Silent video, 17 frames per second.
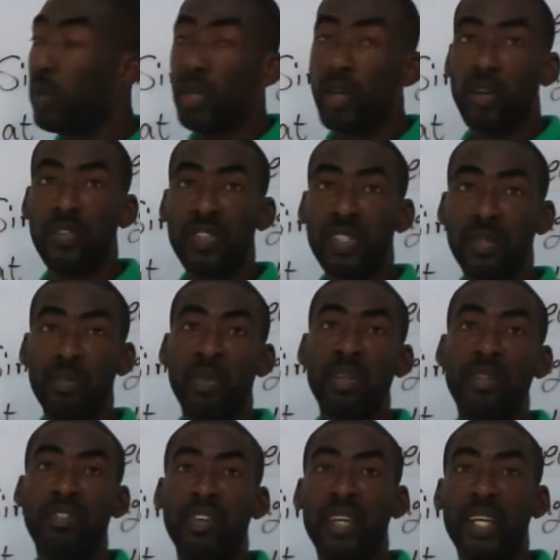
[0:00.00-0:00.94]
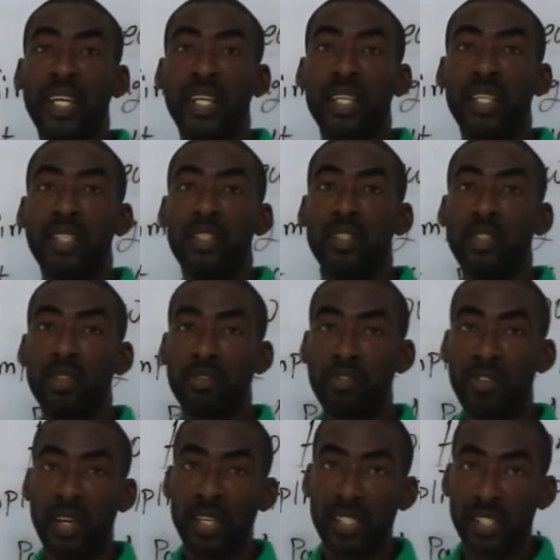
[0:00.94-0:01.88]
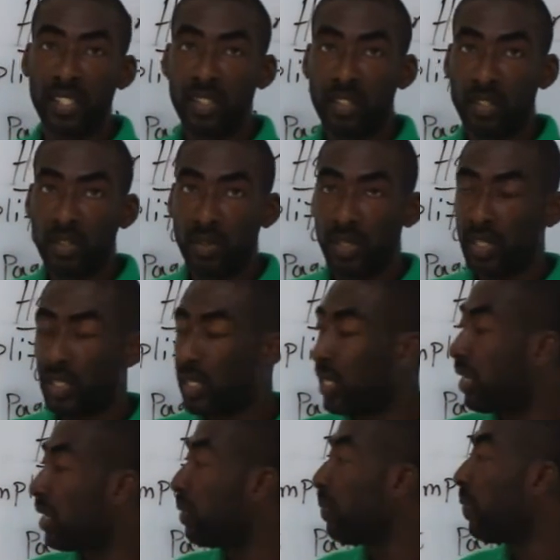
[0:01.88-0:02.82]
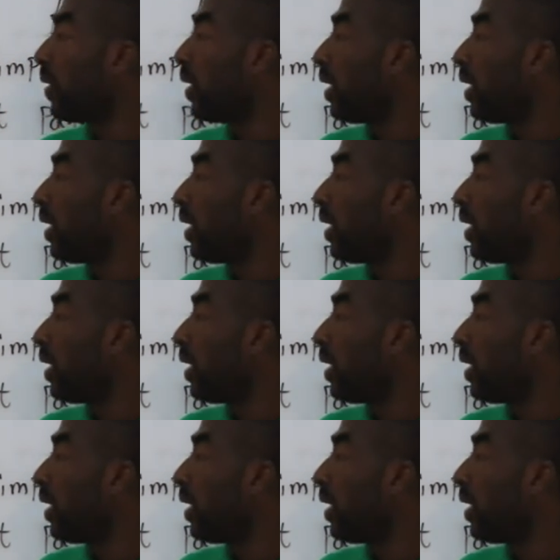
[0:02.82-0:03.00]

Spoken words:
way of simplifying your fractions all the time.